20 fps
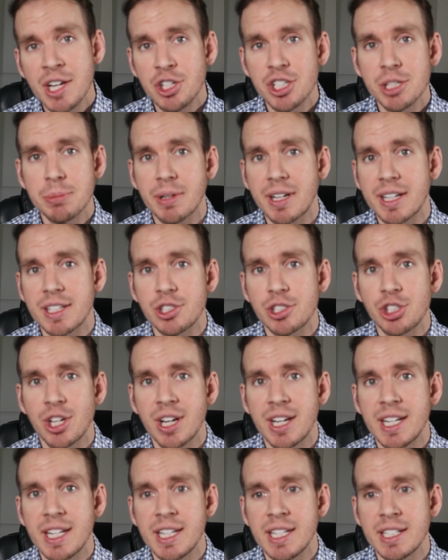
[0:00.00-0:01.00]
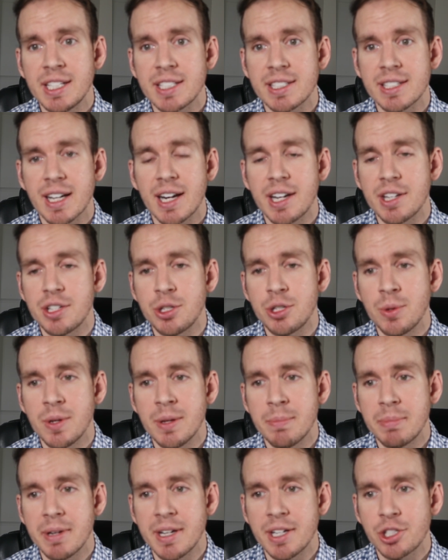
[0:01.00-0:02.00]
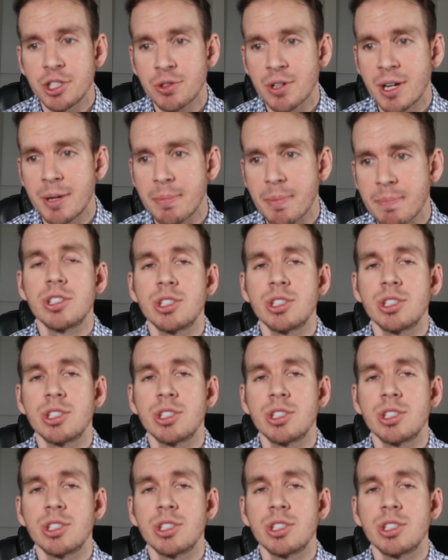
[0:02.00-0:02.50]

just because Cheney decided to impeach Trump.